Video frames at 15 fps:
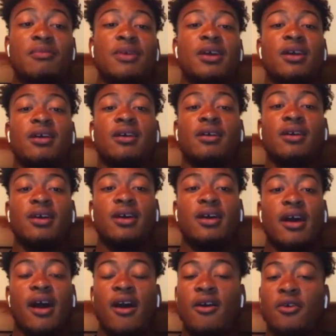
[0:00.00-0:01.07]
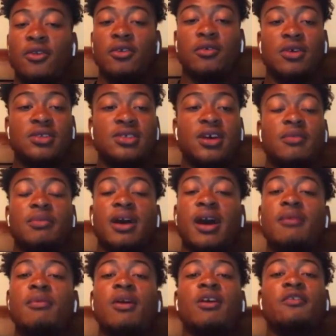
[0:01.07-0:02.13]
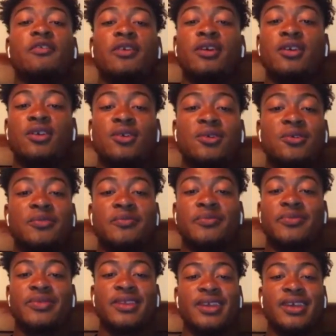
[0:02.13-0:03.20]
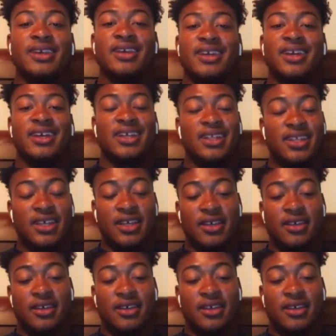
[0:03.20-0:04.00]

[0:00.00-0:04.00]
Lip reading: hey, man, I don't know what's up, but I'm offering you. And